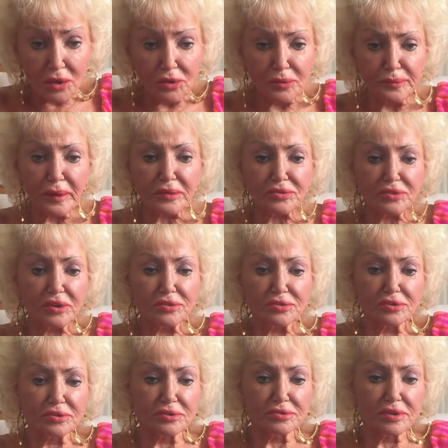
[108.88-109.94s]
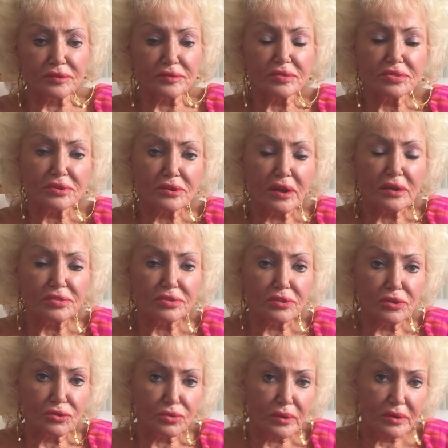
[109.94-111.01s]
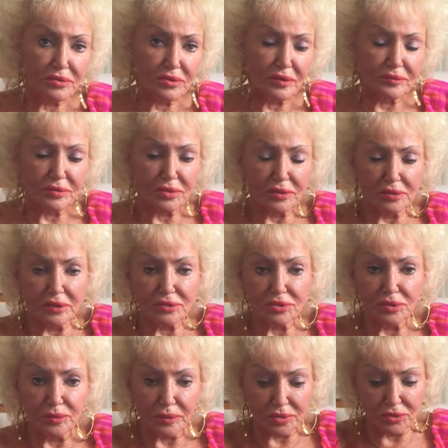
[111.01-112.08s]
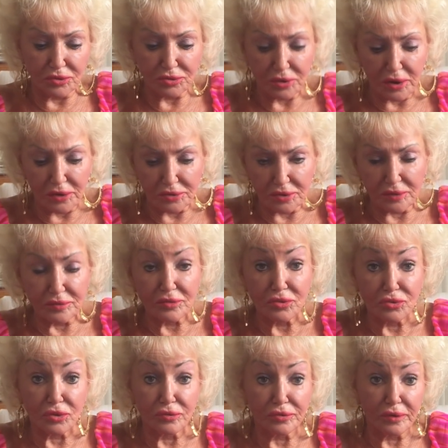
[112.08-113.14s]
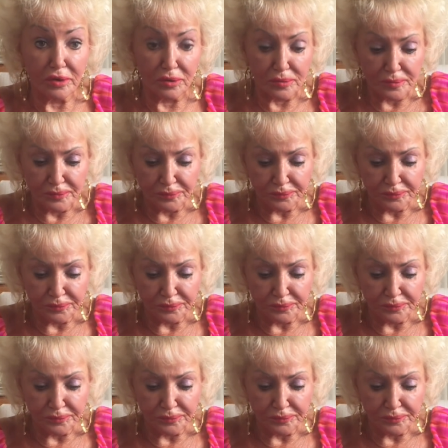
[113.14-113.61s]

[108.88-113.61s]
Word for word: Your best days are the 7th, the 9th, and the 27th. Let's see what this cards have in store for you.